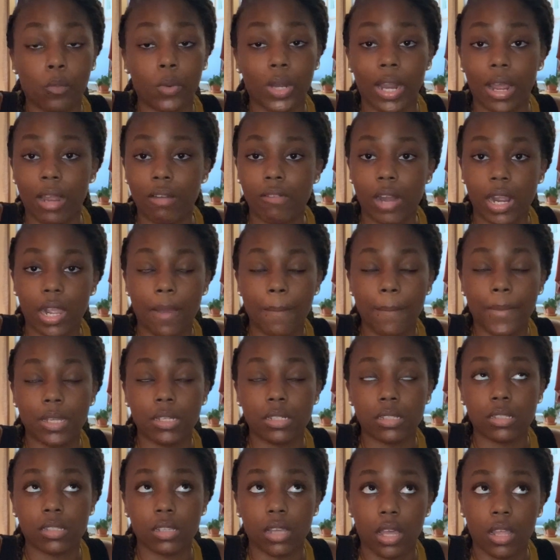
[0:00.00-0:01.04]
Would I recommend
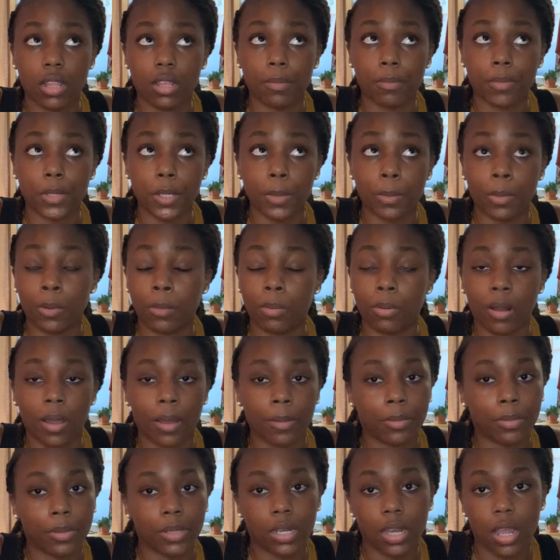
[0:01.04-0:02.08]
it to other people?
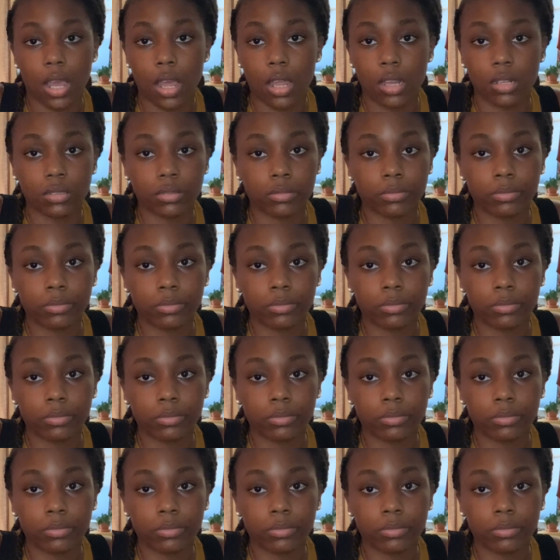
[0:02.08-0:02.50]
Probably not.